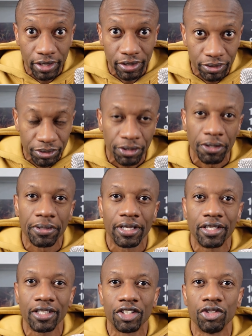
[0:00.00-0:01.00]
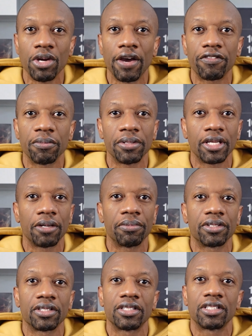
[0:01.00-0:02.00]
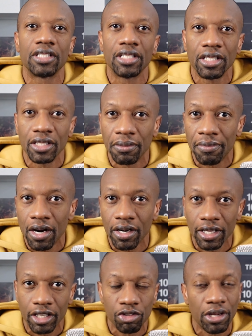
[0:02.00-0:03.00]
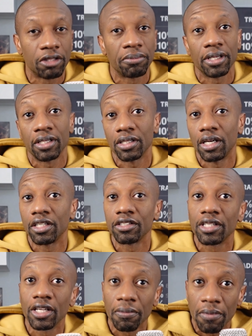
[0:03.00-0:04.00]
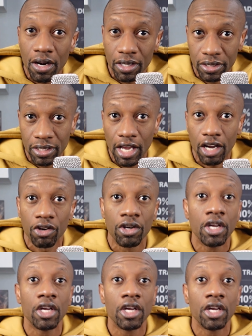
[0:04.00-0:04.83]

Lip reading: See what I mean? You have to be able to see the market. You have to be able to understand the market cycle.